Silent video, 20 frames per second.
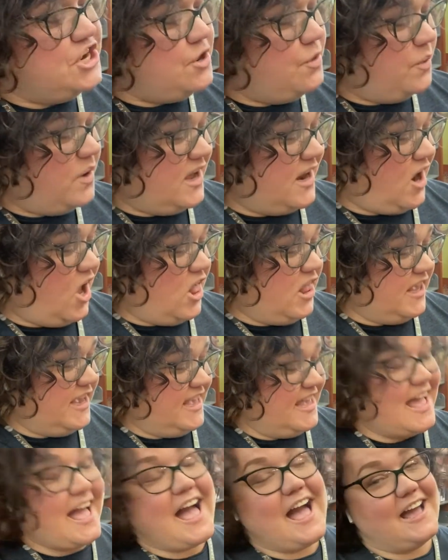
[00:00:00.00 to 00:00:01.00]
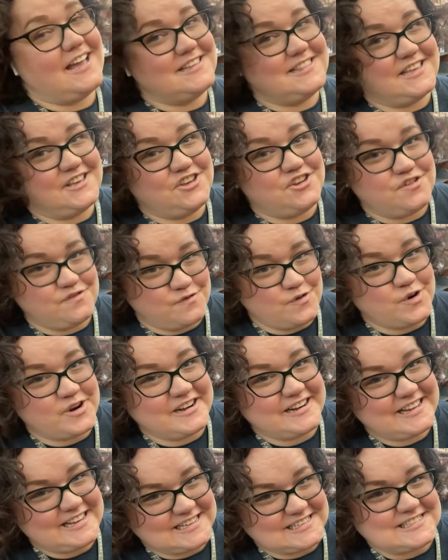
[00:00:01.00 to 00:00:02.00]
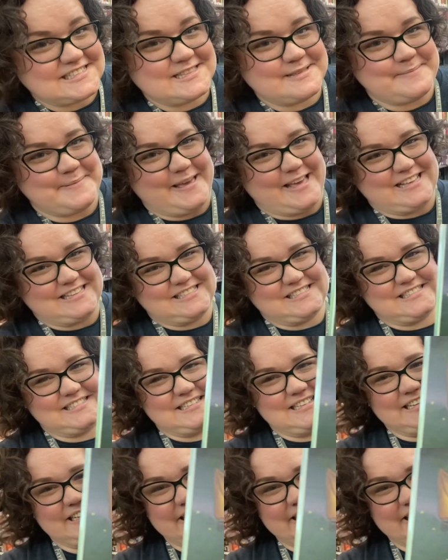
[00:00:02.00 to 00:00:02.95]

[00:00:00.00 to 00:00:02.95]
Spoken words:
what, Ollie? I think your fort is the best.